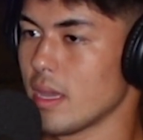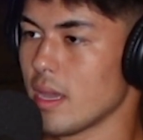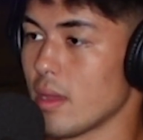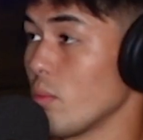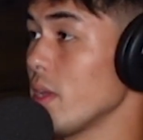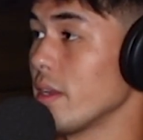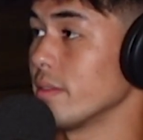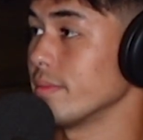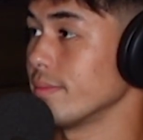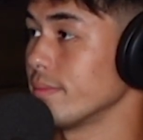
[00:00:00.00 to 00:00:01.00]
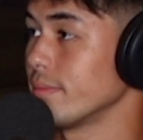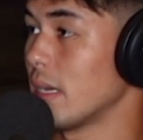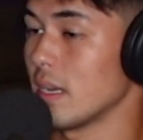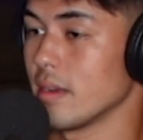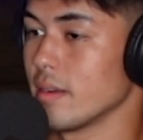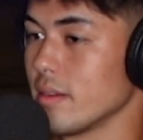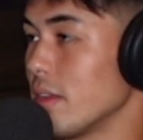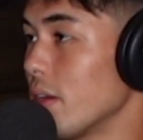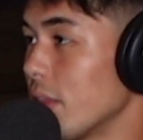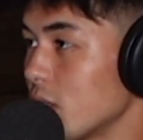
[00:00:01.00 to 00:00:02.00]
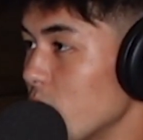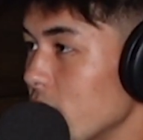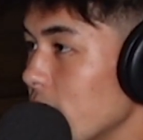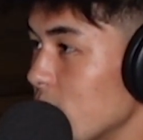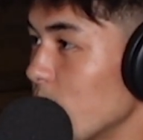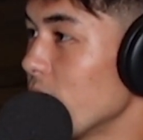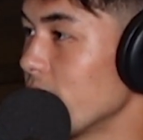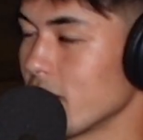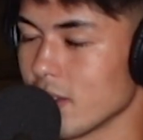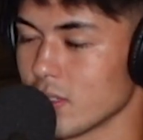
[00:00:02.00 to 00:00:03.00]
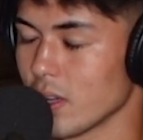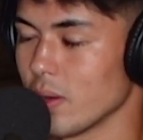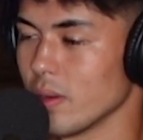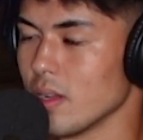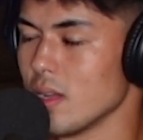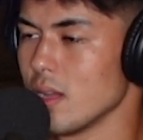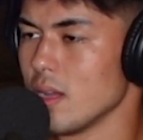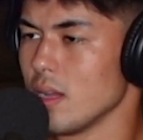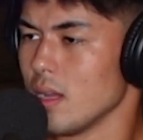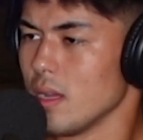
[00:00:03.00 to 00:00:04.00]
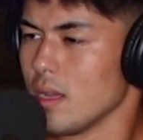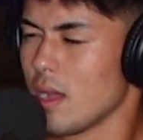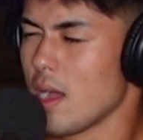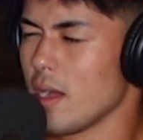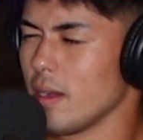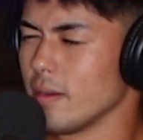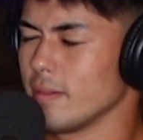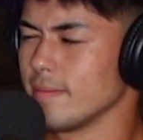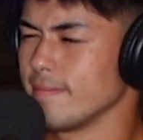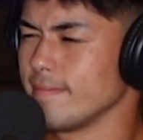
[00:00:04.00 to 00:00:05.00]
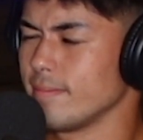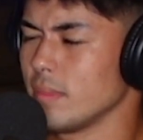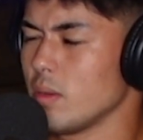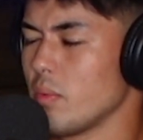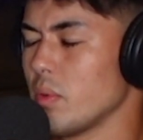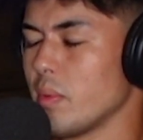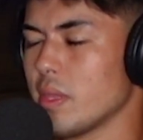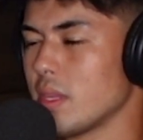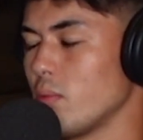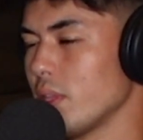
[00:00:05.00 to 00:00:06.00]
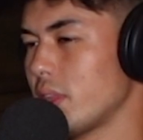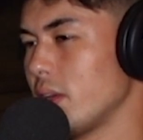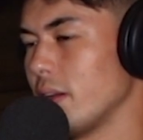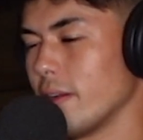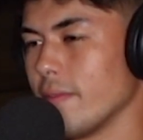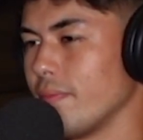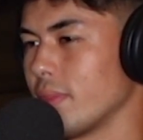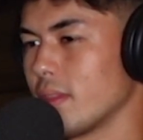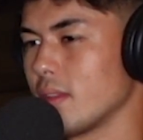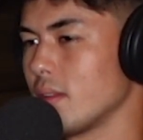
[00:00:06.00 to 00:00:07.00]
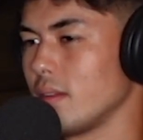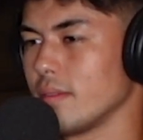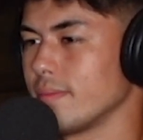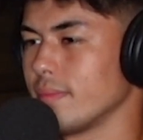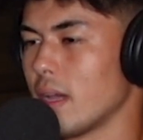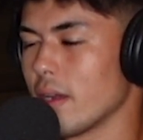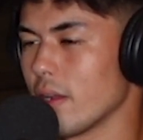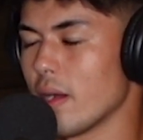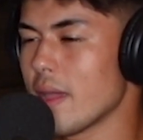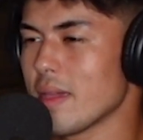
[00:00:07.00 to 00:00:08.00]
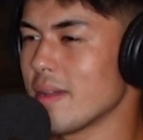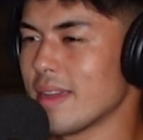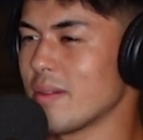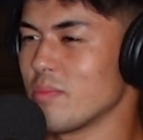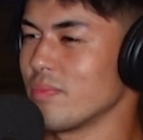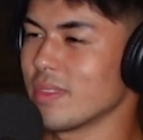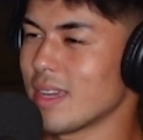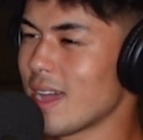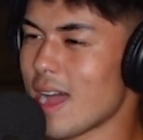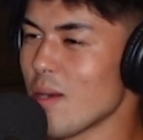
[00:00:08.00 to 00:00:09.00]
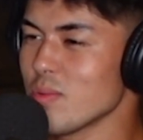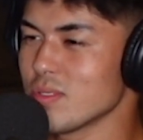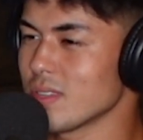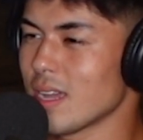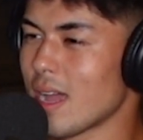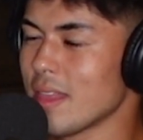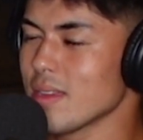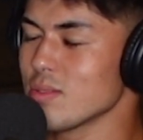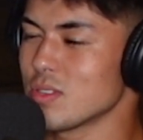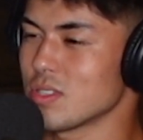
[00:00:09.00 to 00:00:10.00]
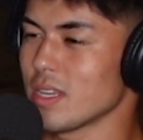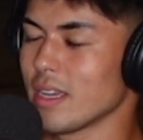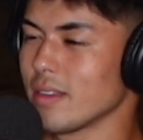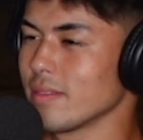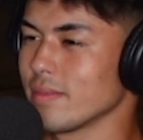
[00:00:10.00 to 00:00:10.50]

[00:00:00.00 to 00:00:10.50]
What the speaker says: win, and you know that's what it takes to win. So, with the I don't know. I think I was just like